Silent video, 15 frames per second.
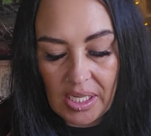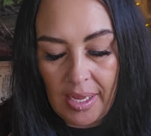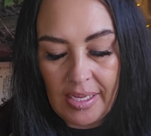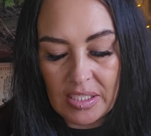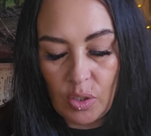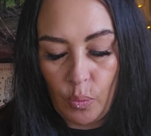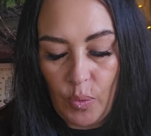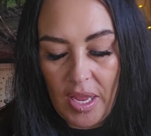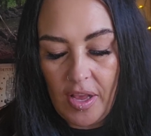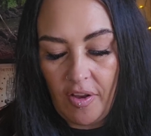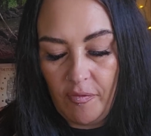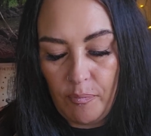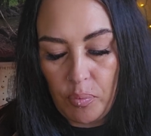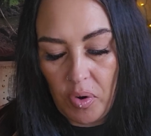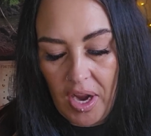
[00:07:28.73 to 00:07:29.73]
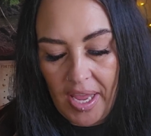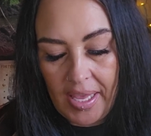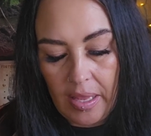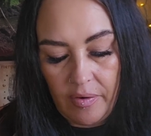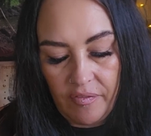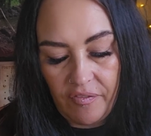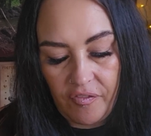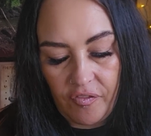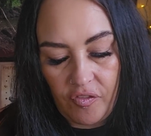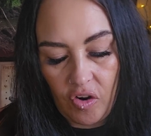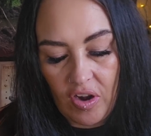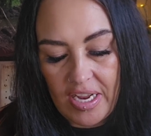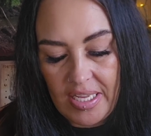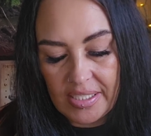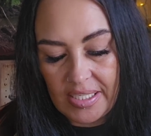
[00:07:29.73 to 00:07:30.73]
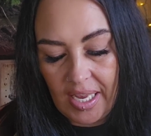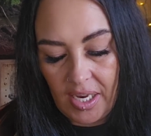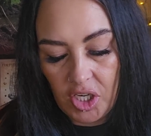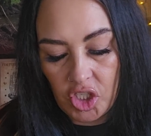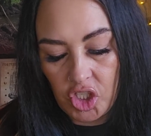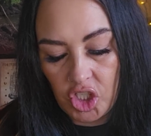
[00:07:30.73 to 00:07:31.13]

It's a week of breaking free, Sag.